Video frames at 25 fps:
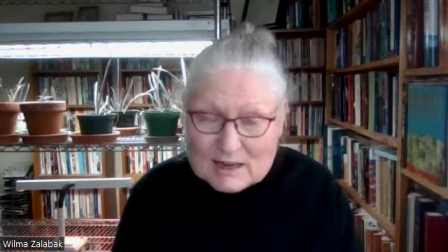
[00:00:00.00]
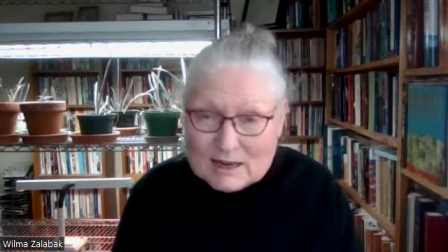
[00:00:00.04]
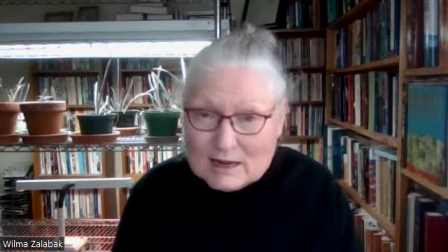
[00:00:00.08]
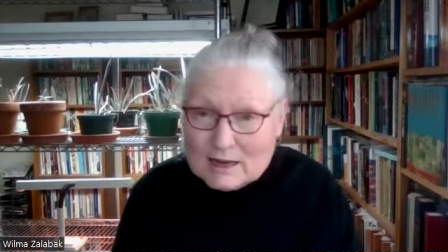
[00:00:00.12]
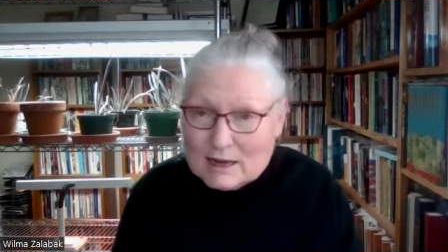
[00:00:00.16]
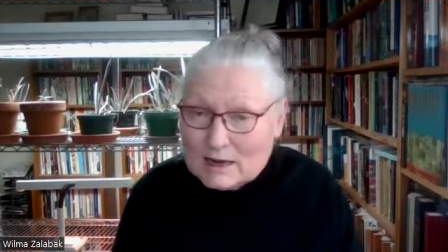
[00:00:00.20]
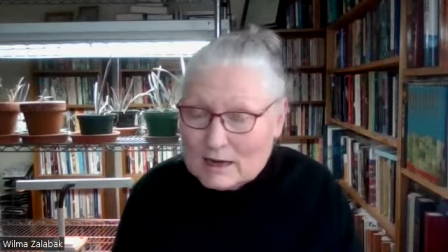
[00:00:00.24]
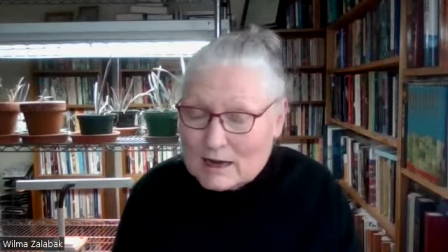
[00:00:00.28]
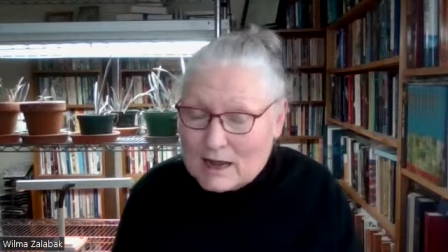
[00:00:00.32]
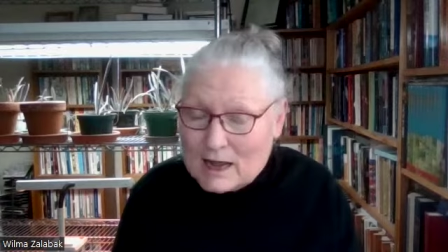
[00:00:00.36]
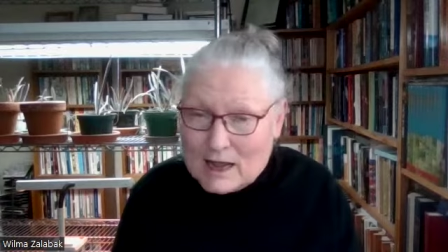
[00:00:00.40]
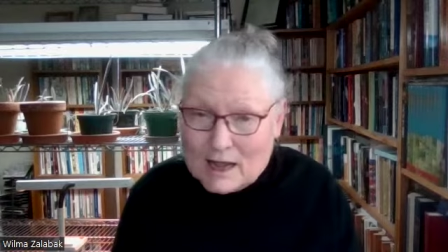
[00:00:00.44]

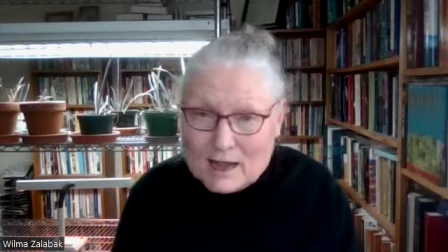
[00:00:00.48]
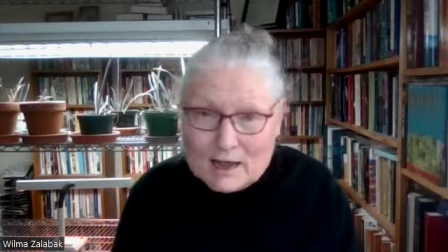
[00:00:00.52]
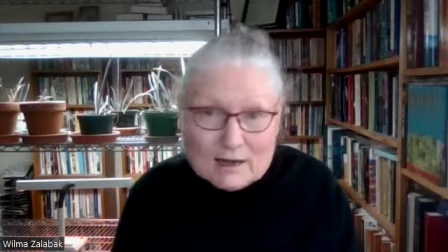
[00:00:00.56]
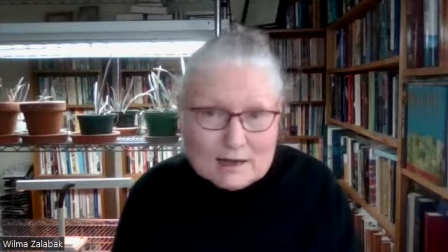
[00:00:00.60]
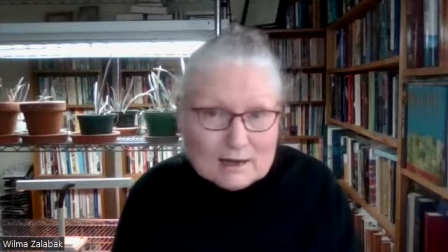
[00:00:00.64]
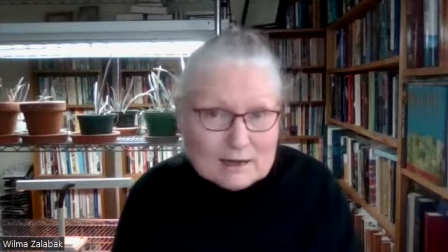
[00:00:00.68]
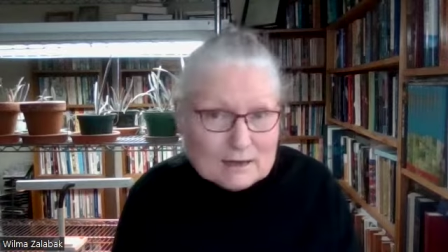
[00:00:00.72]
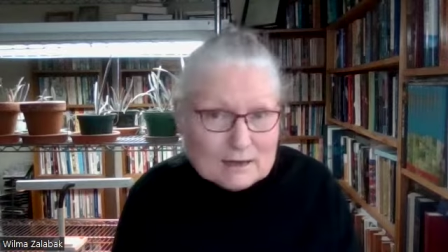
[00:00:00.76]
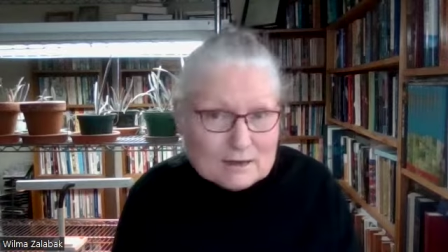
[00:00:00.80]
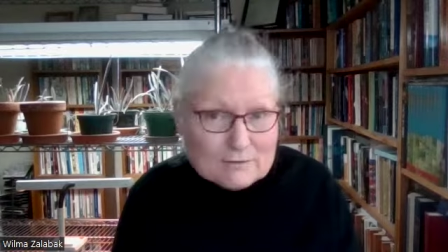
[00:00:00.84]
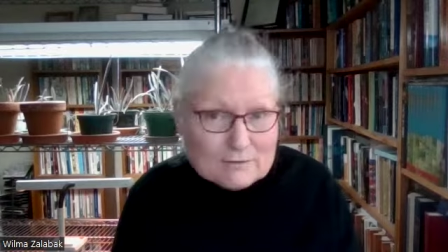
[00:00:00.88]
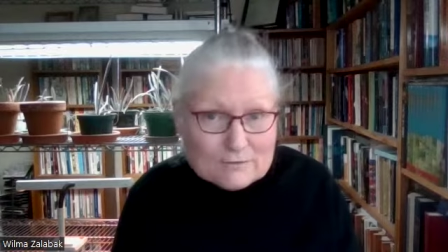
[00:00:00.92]
in
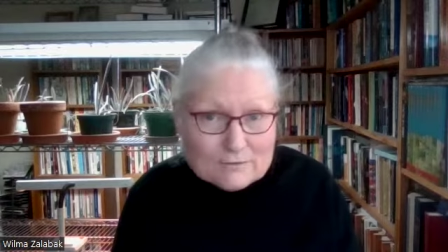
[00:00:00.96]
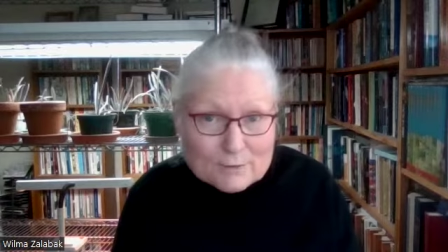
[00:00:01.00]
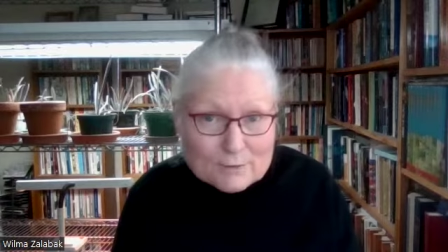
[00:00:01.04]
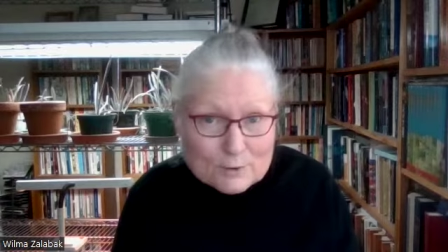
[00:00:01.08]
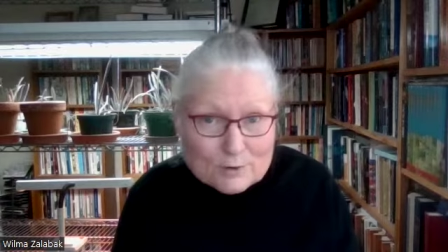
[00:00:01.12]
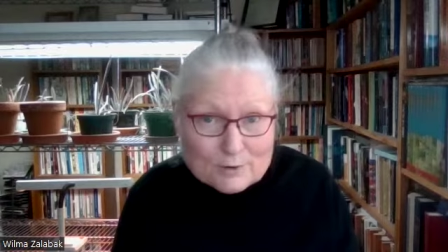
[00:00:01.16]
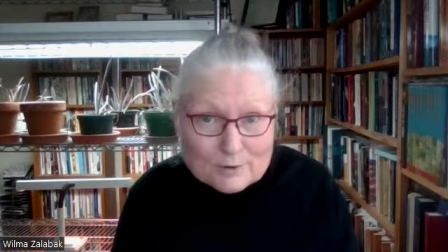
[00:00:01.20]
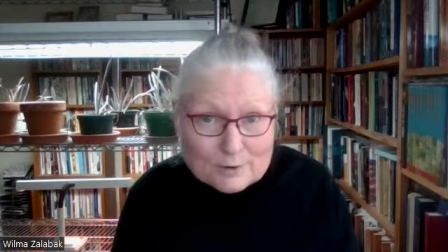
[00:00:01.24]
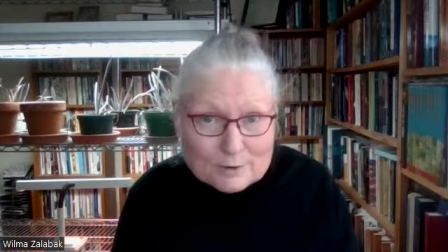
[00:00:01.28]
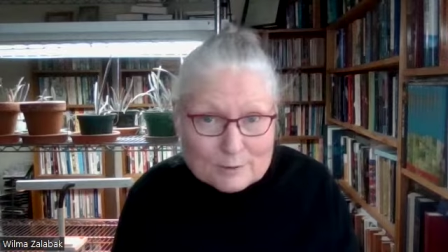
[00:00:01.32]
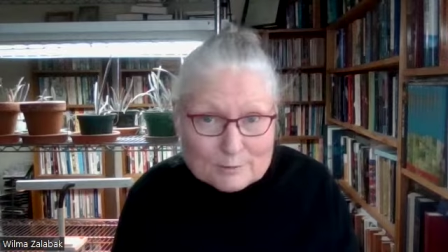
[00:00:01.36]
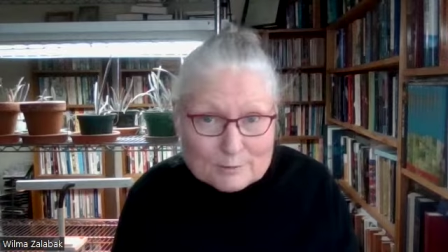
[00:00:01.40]
any
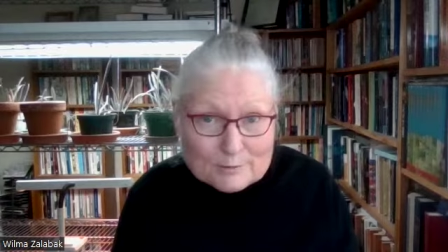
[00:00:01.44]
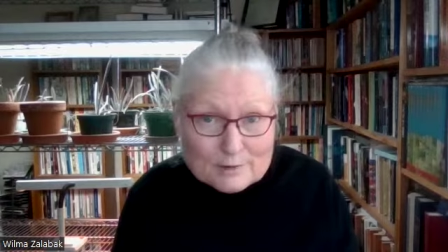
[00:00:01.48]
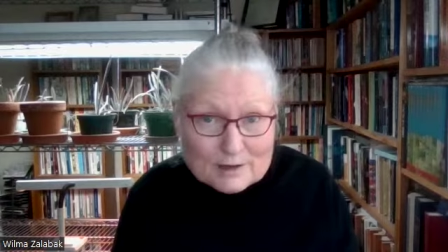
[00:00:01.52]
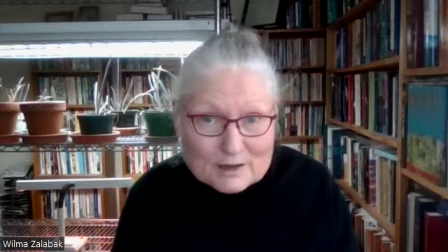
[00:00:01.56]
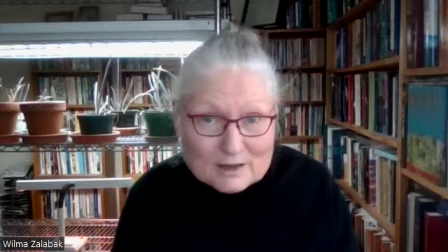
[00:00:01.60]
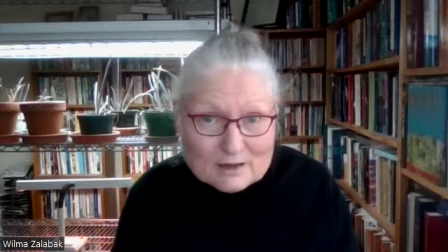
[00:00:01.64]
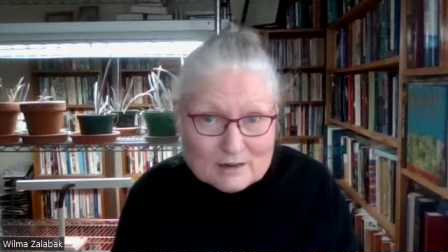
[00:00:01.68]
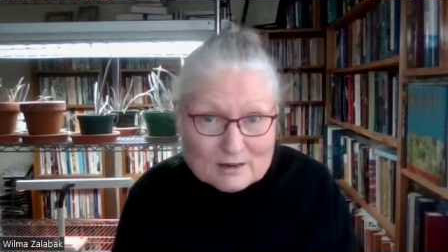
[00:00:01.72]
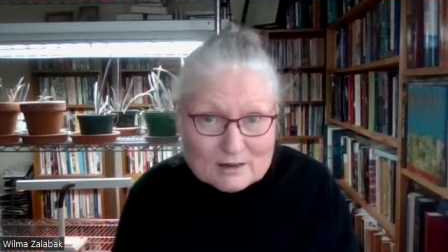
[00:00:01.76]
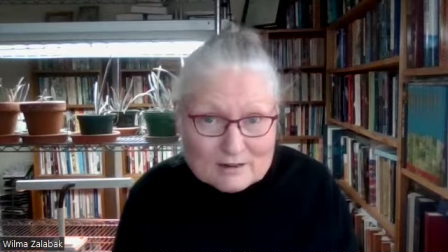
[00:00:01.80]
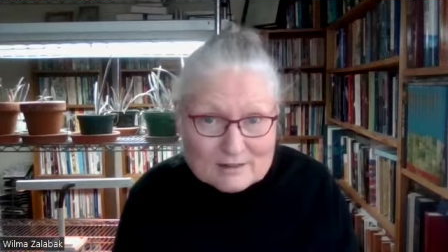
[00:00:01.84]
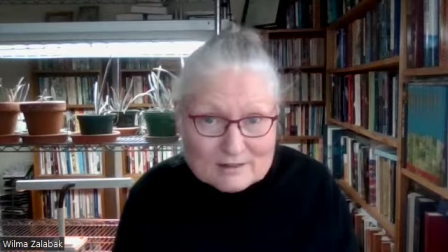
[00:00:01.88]
form
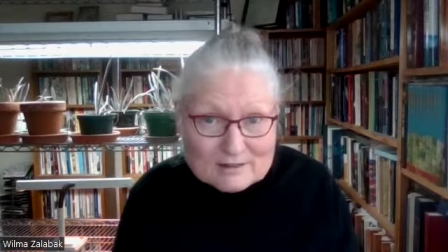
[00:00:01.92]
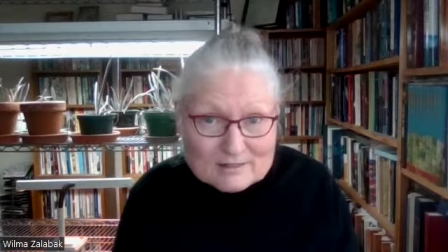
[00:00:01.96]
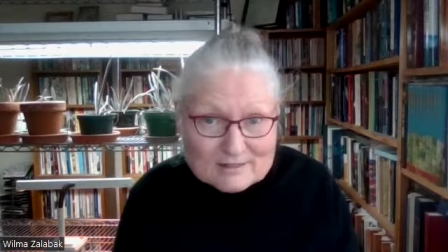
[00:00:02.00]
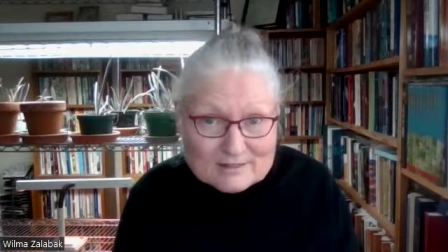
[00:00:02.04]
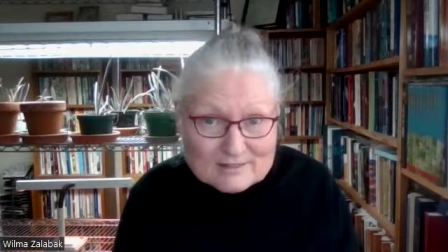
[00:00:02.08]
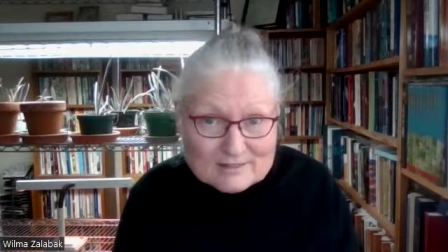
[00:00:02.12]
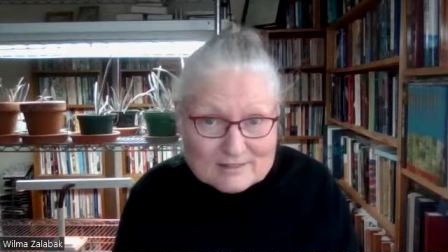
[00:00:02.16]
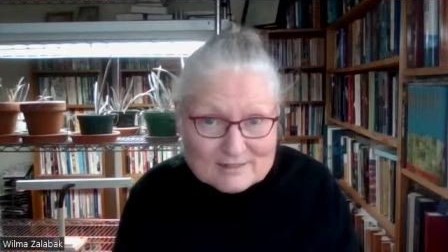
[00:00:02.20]
here.